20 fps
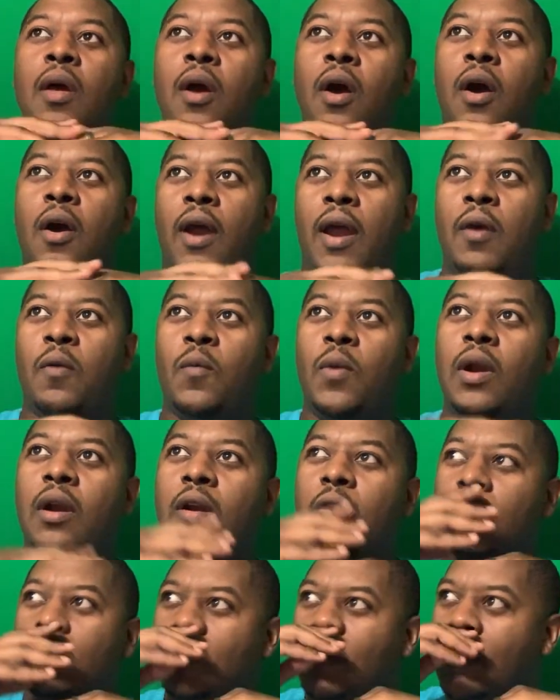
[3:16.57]
All right. One of
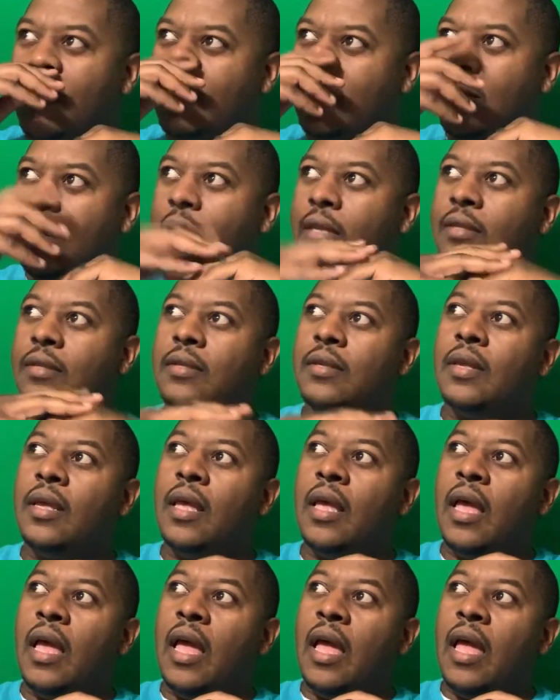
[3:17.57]
those things
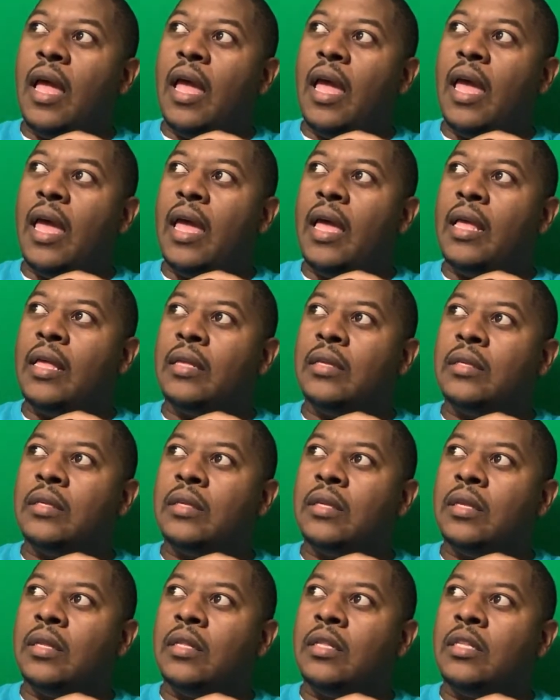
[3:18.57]
is
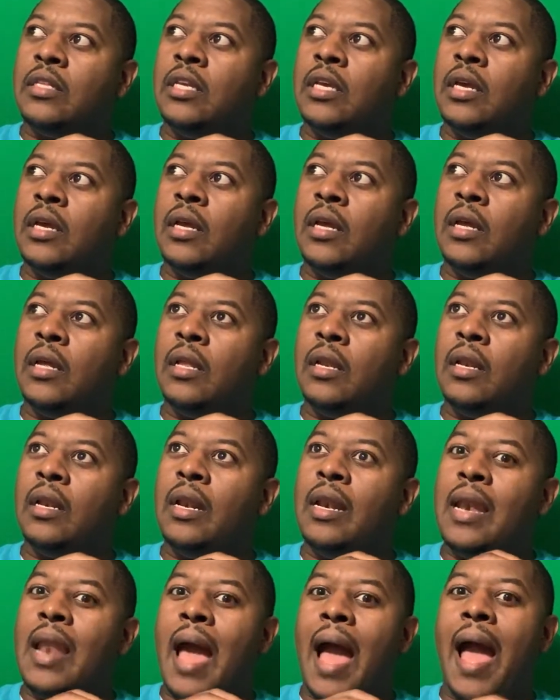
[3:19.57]
to
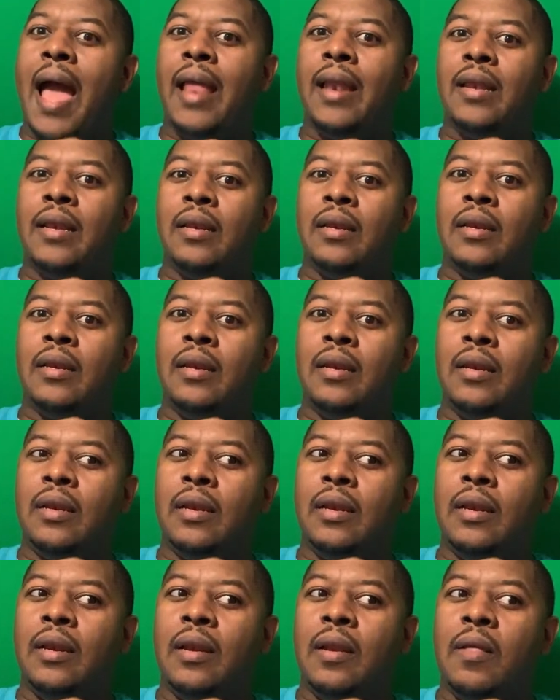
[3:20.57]
not
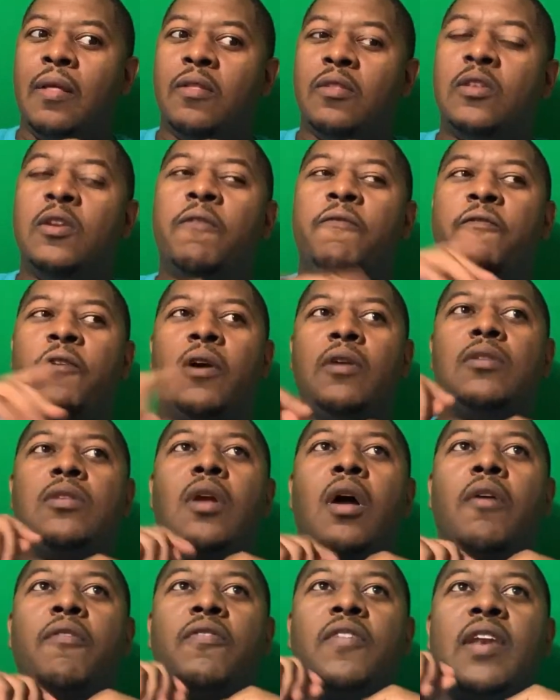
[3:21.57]
to first
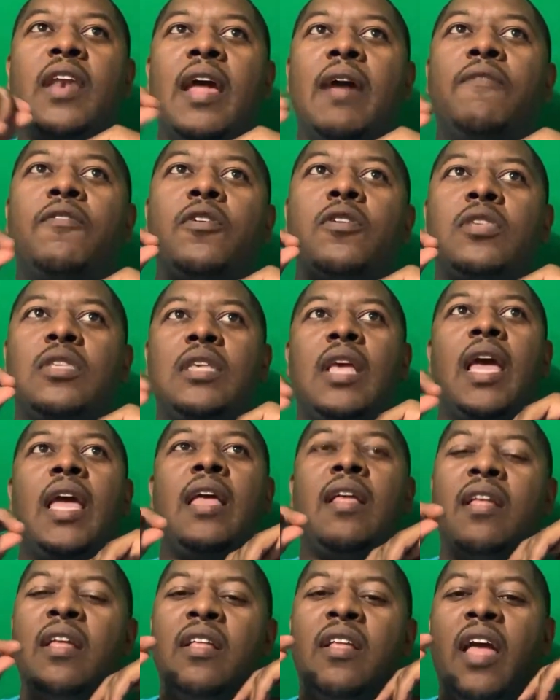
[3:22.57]
off never
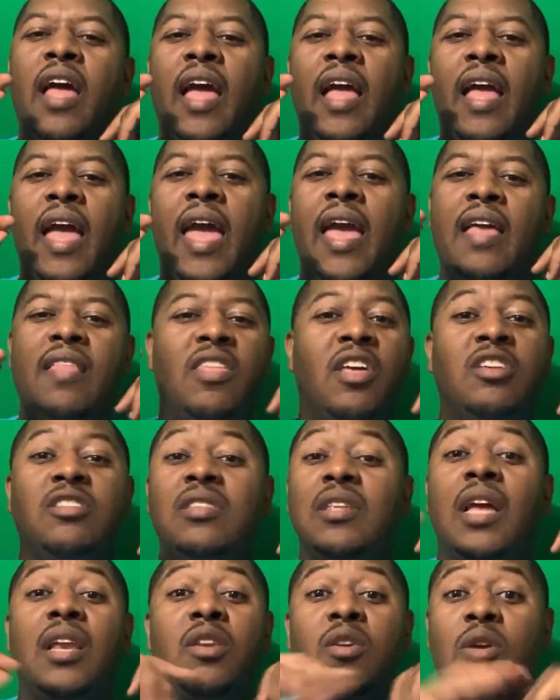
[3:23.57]
say, hey, there's
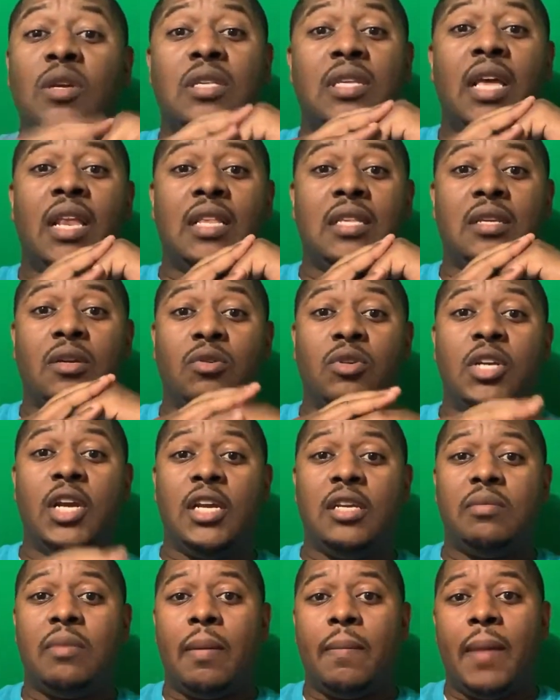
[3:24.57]
nothing you can say that's going to
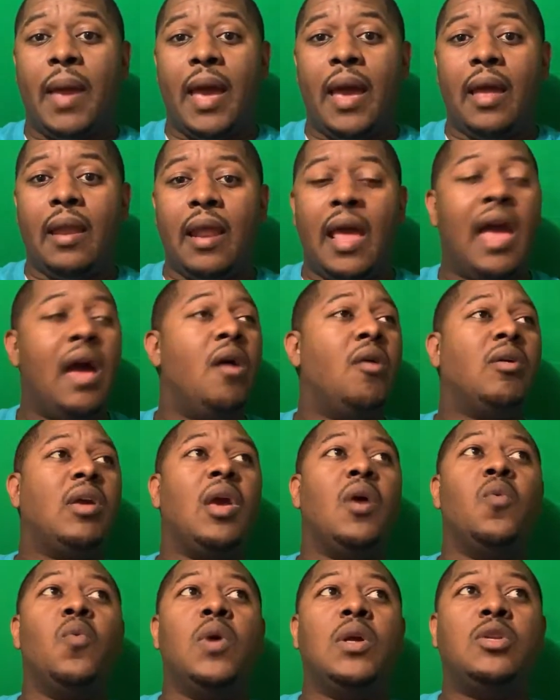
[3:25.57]
change my mind. I don't
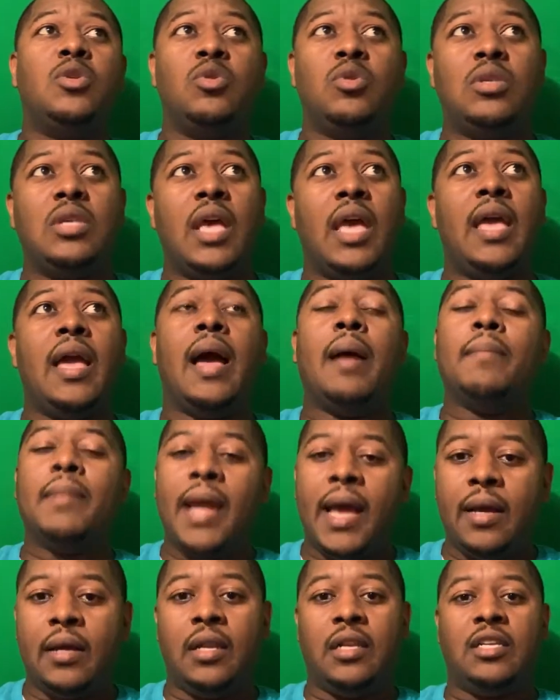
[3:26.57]
care what you say, I'm
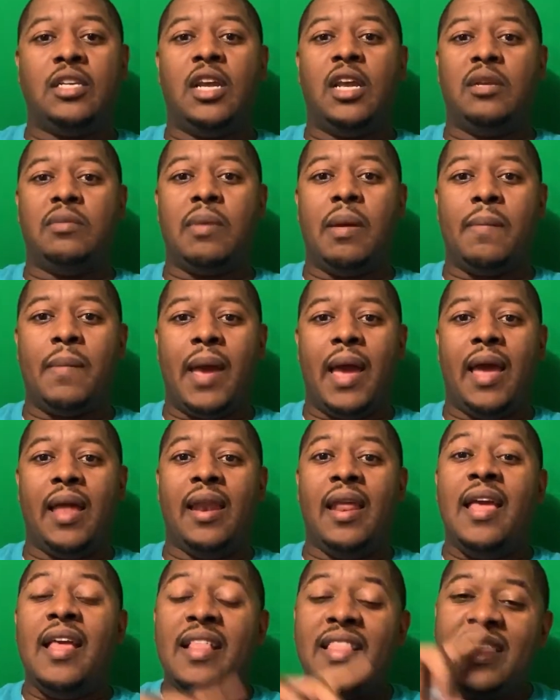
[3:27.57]
not going to change my mind.
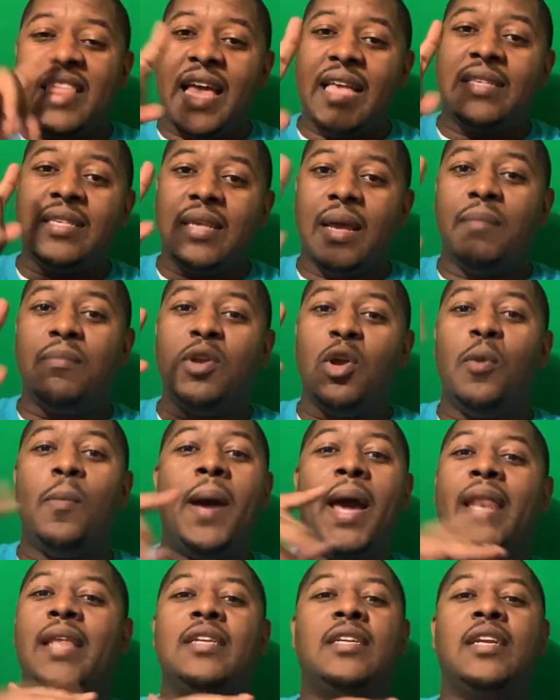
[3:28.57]
That's something
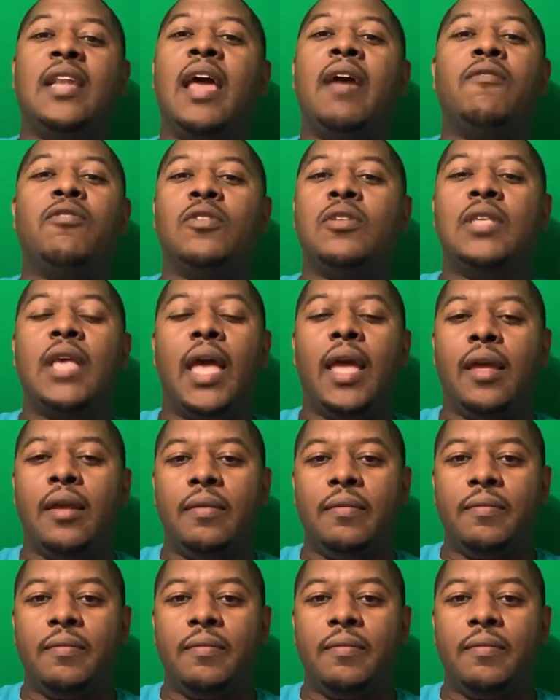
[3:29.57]
nobody should ever say.